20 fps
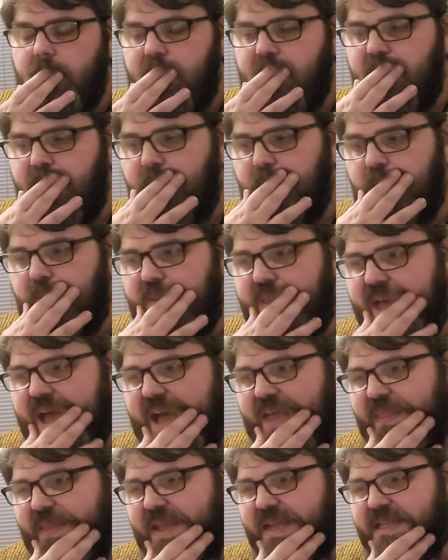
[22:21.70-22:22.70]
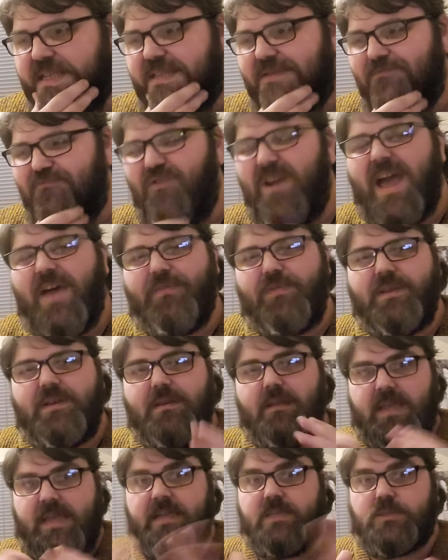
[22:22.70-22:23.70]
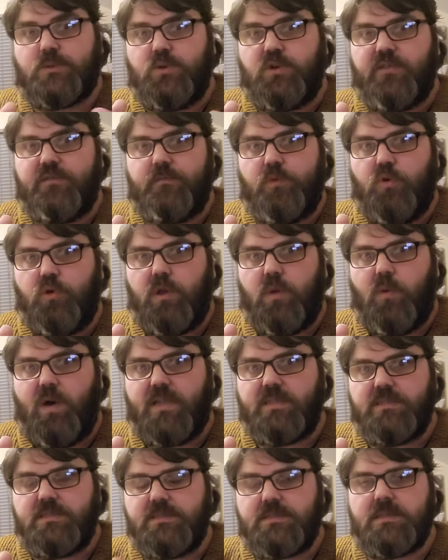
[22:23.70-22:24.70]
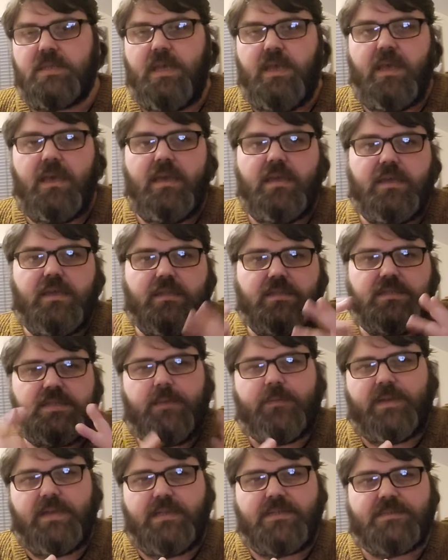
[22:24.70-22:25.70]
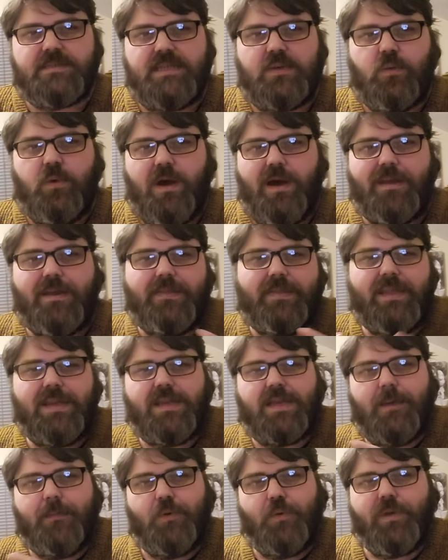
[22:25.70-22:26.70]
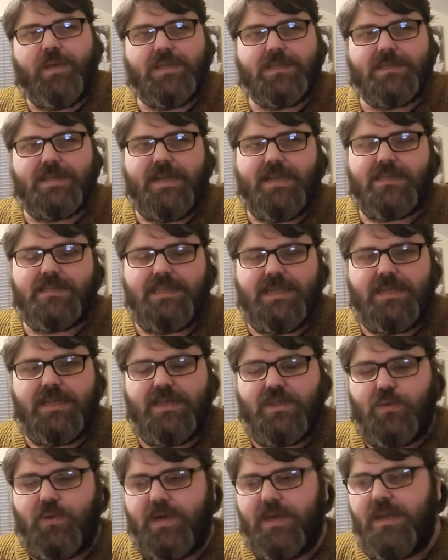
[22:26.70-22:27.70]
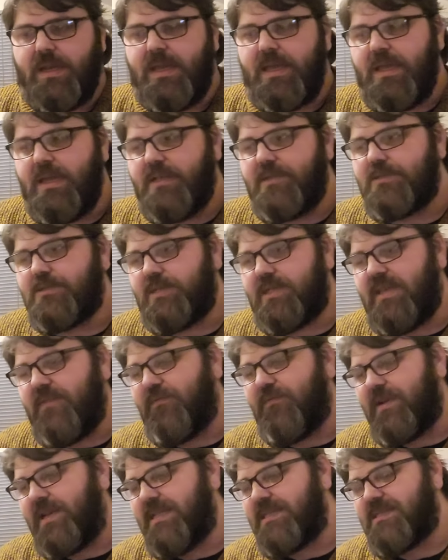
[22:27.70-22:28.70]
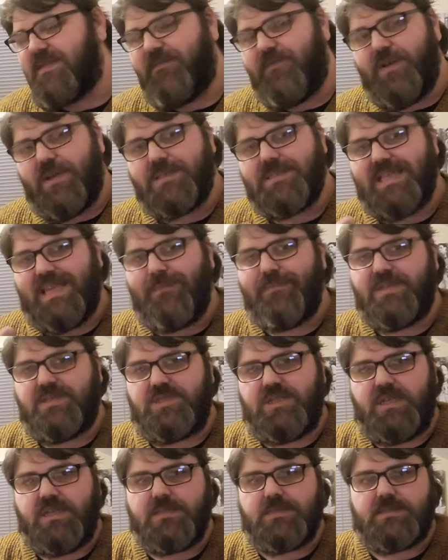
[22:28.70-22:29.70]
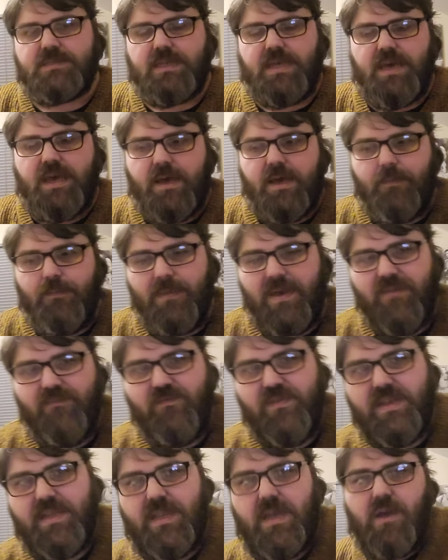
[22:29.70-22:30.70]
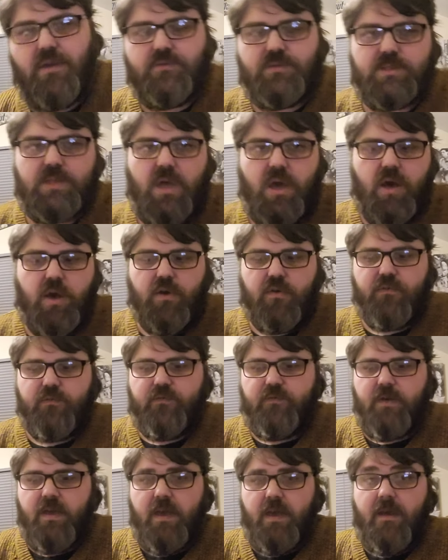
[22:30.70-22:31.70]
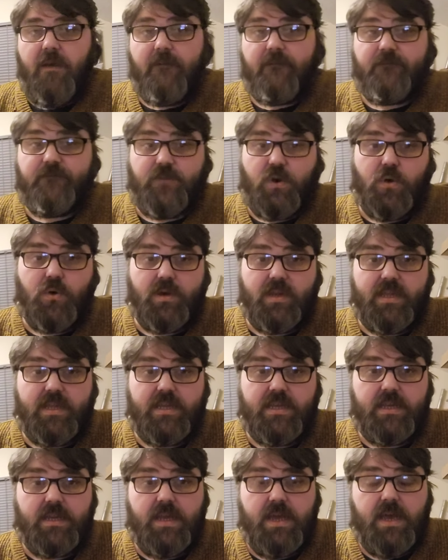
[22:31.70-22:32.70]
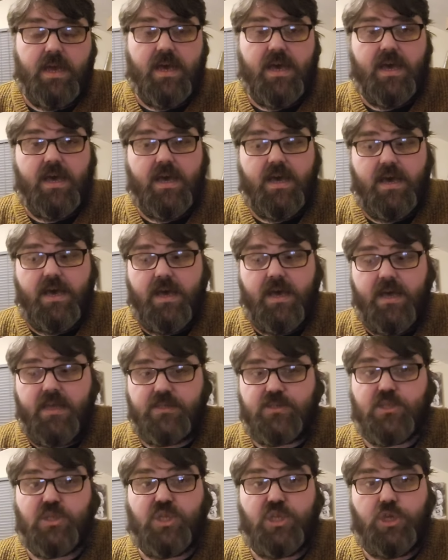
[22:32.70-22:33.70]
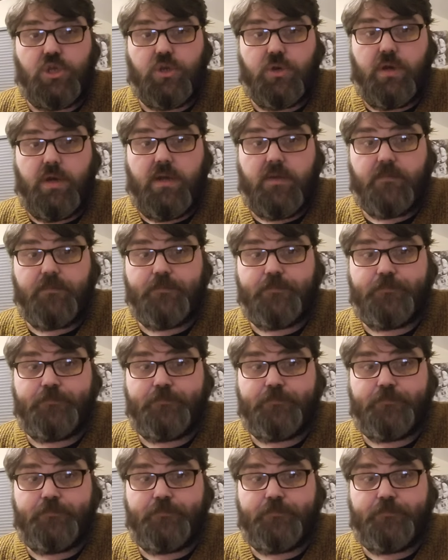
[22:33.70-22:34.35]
And they, rather than here's all of them all at once, you typically see one and then a couple of weeks later you see another one. So they've released the first images and videos of Fallen Sakura,